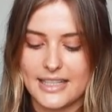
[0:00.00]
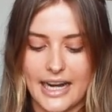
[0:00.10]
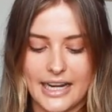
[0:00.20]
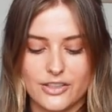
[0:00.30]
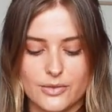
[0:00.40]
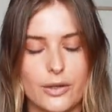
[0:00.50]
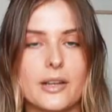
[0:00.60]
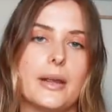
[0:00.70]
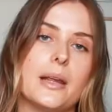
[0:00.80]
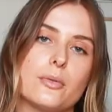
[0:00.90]
Like I just
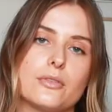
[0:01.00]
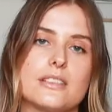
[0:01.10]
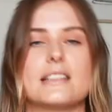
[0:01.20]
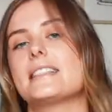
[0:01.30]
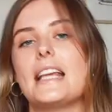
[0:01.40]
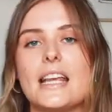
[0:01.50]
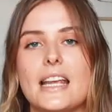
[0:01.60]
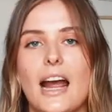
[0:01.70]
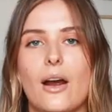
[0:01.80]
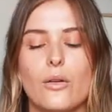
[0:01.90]
wanted people to
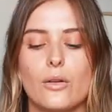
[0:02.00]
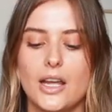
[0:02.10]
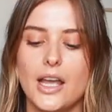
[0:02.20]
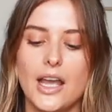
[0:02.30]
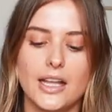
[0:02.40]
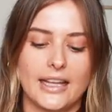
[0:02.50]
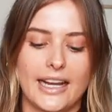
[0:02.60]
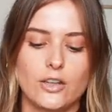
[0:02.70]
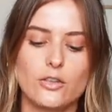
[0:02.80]
see how like